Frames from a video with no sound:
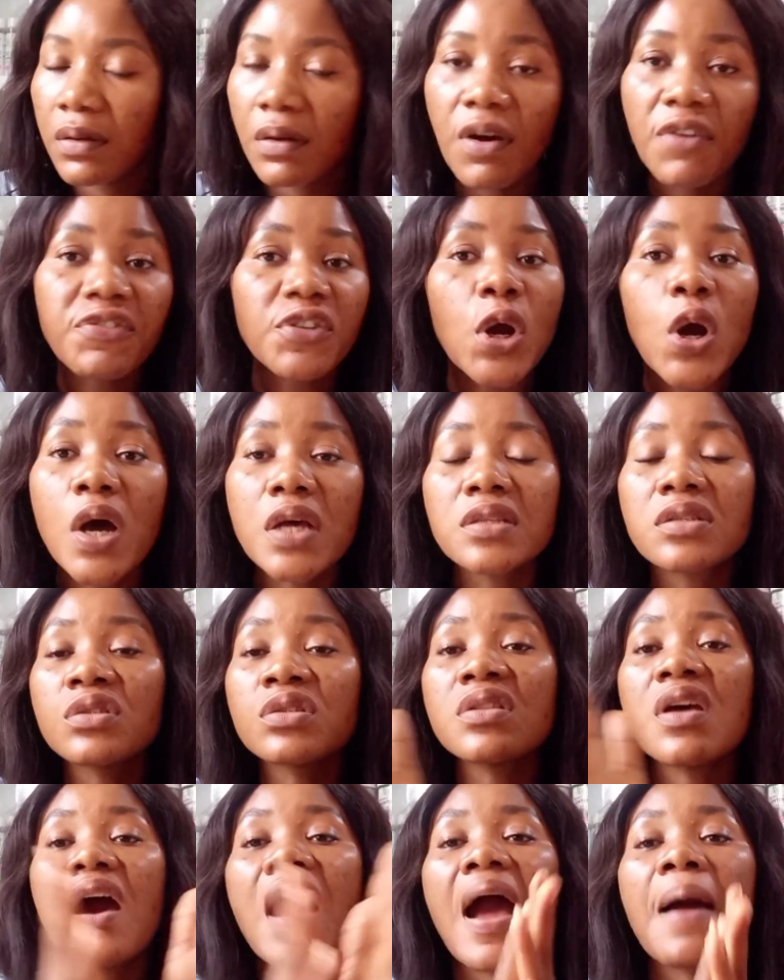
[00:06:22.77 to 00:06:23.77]
of course
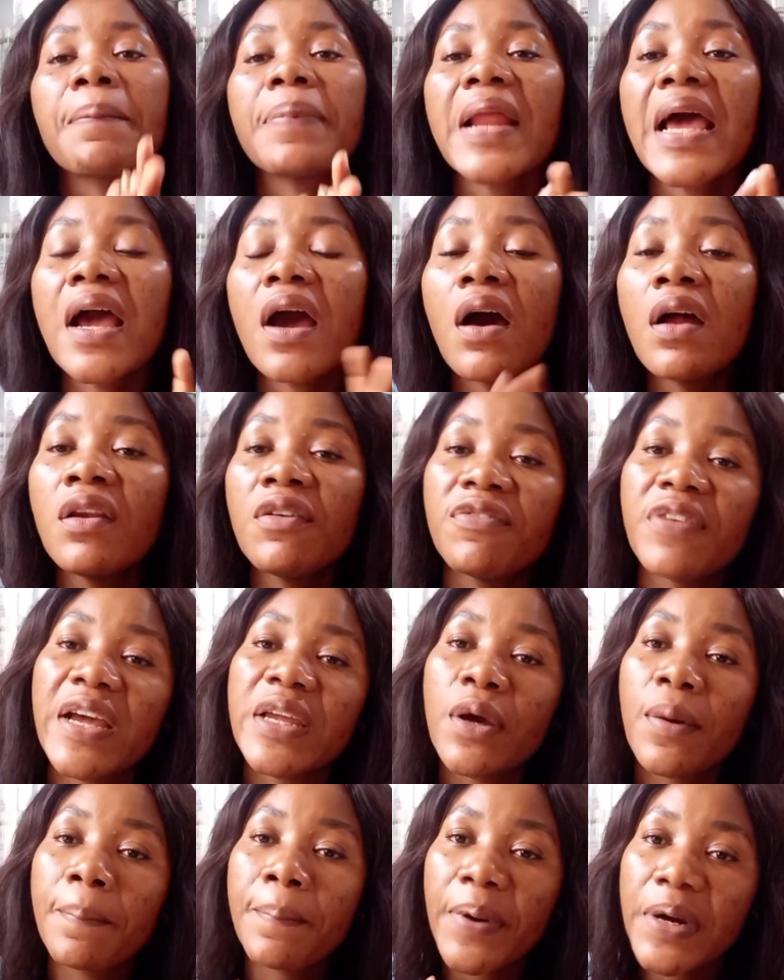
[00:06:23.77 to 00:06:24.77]
do not apply all
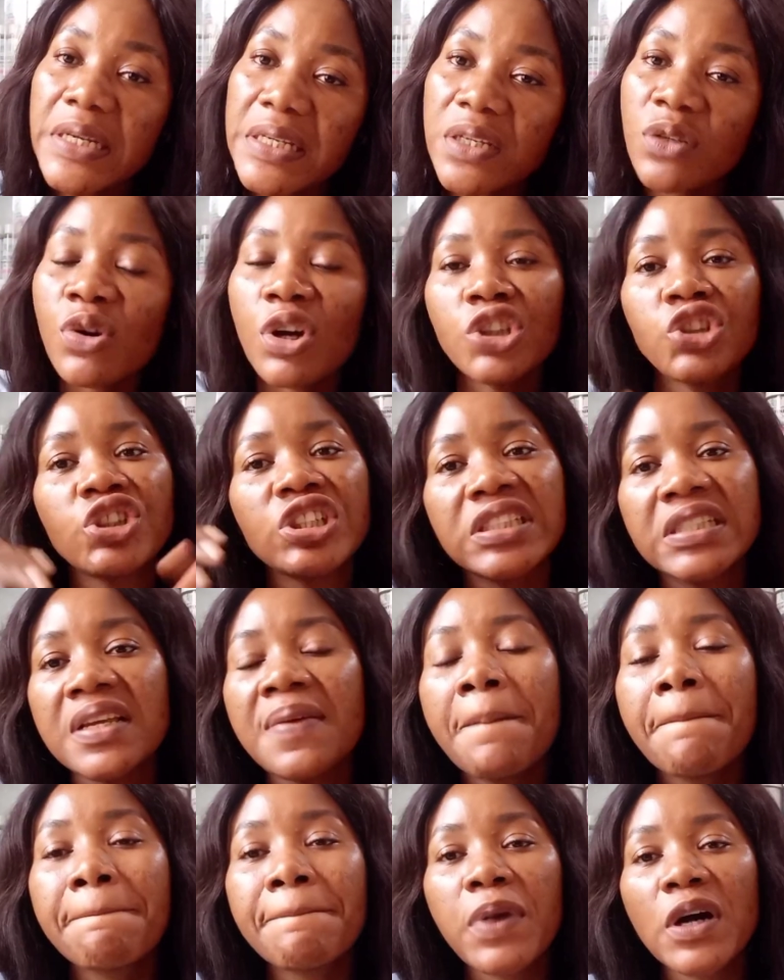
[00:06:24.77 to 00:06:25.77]
over your body you're
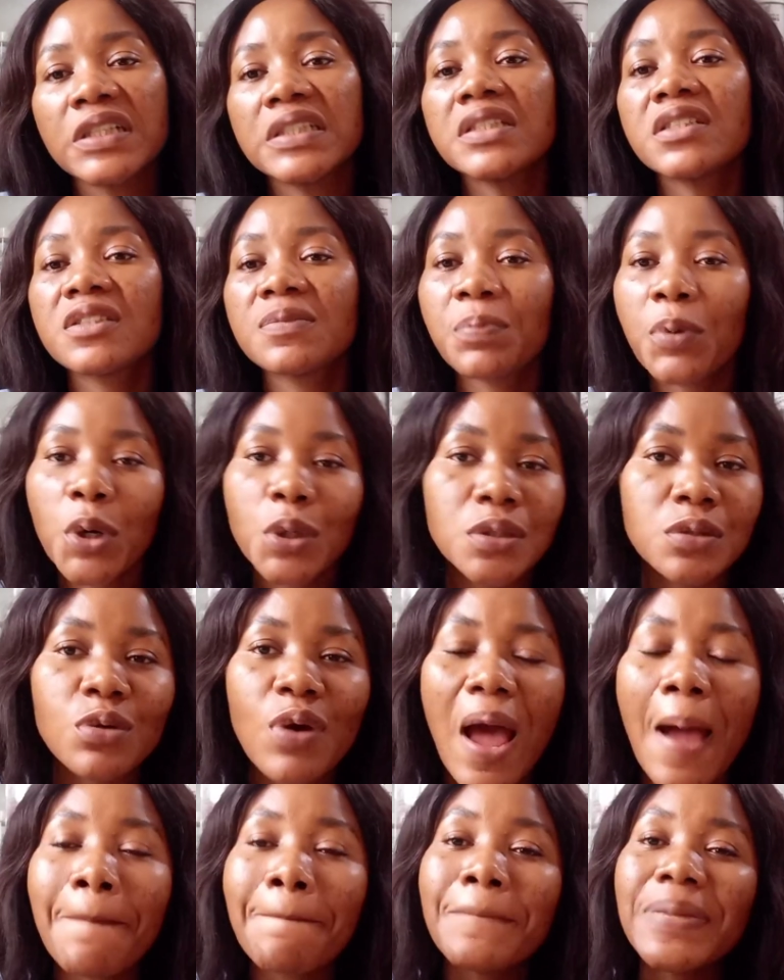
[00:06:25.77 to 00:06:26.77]
treating body spot
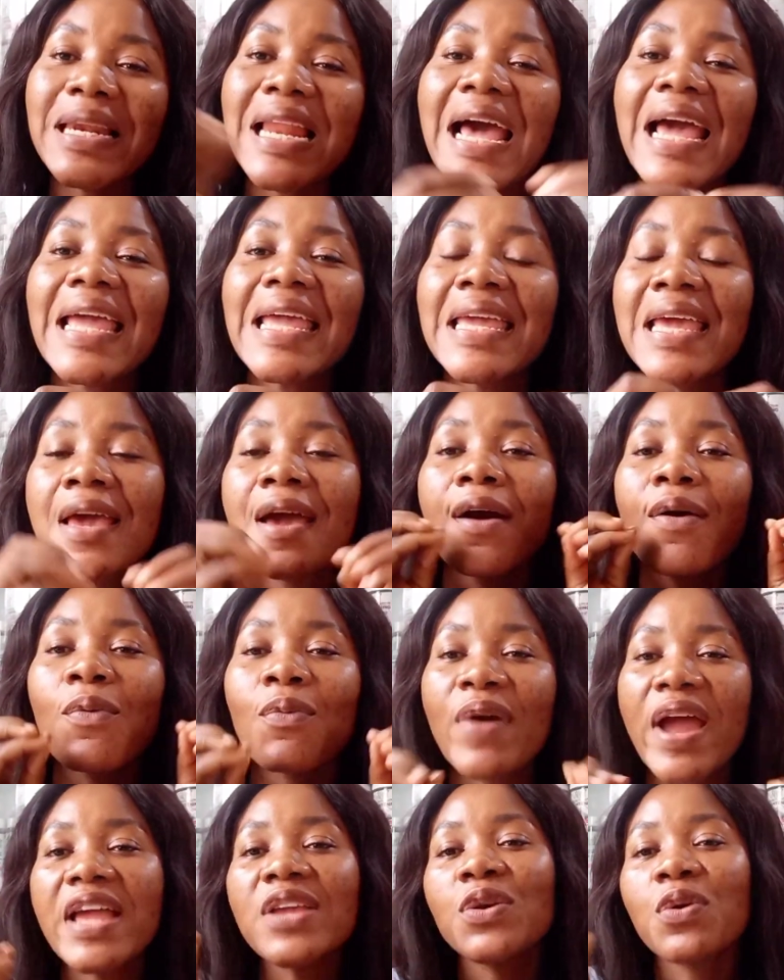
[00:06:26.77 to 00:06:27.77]
so apply
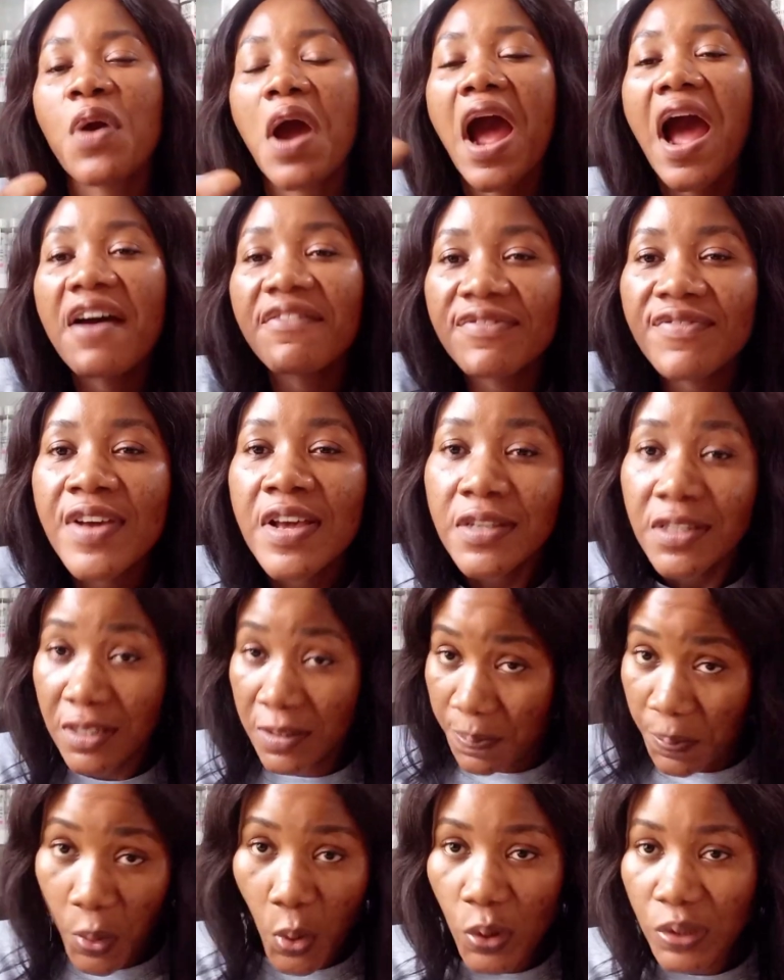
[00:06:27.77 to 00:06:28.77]
where you have
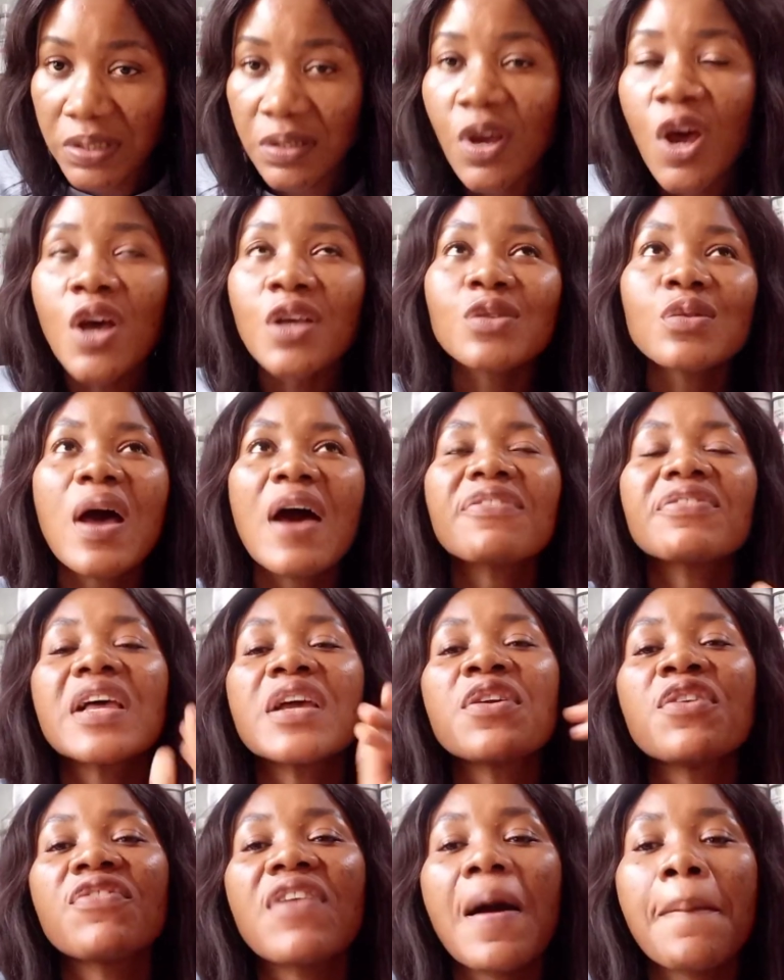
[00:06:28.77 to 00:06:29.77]
spots so after
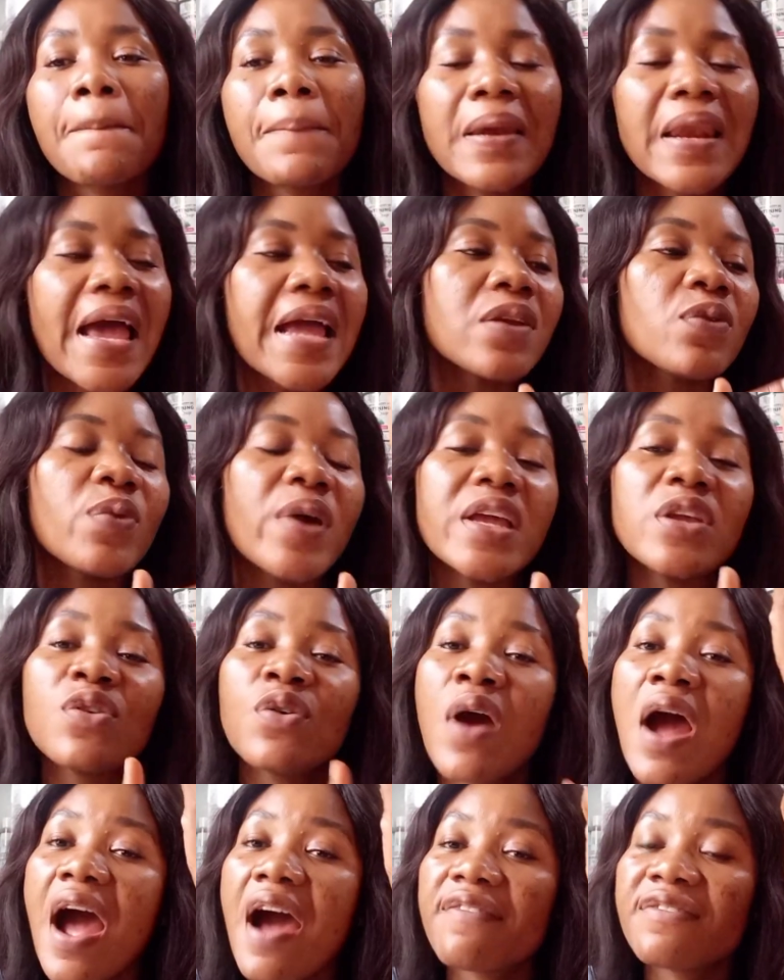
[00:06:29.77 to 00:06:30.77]
you've applied where
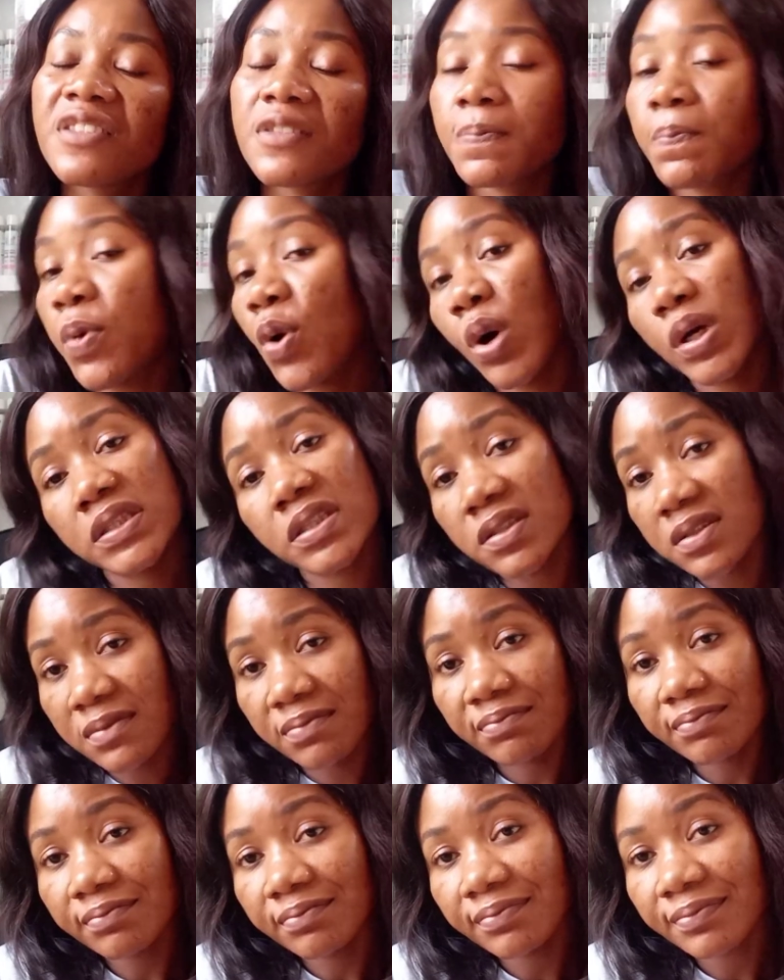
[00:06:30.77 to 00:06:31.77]
you have spots